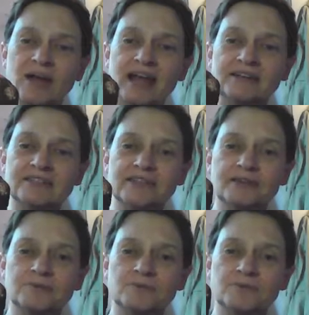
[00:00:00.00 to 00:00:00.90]
I had
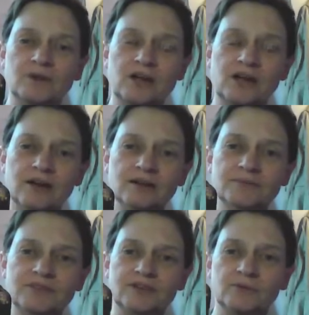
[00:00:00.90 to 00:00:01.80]
to,
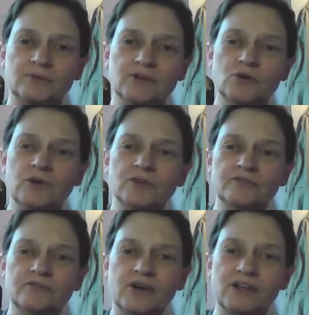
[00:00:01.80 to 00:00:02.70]
quilt the
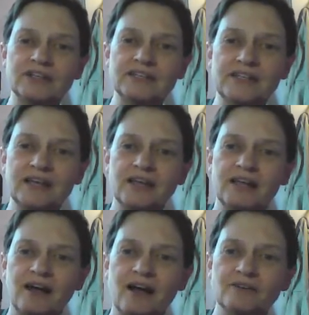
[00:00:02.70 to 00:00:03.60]
front
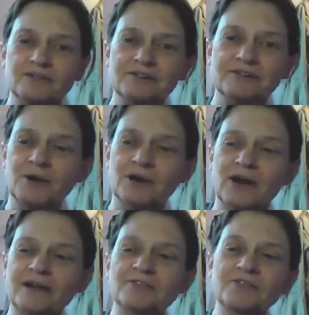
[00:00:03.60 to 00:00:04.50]
of it. Well,
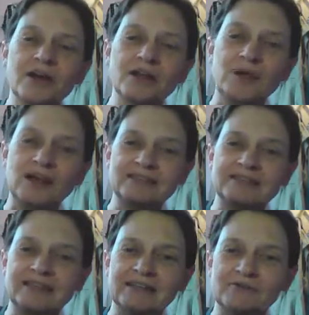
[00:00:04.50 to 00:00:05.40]
I never thought about
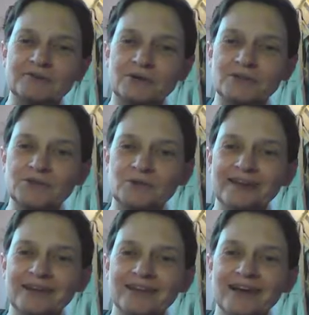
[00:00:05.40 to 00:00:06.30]
seeing if there was a way
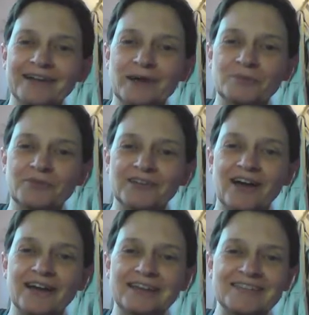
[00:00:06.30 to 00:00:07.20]
to line up the
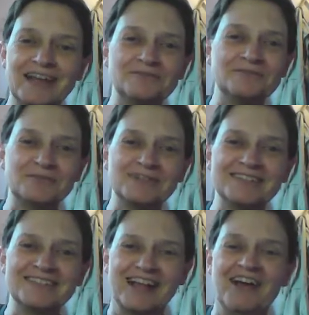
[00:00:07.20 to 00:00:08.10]
lines afterwards.
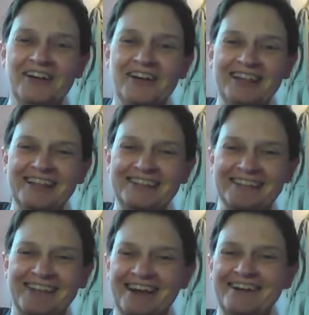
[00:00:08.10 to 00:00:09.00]
So
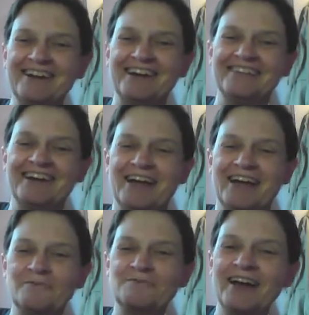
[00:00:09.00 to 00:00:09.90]
they're not lined
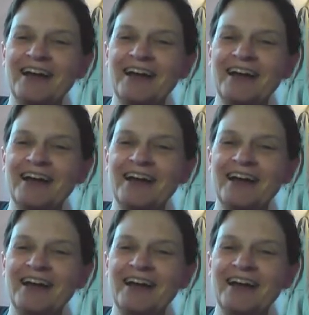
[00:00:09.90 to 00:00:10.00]
up.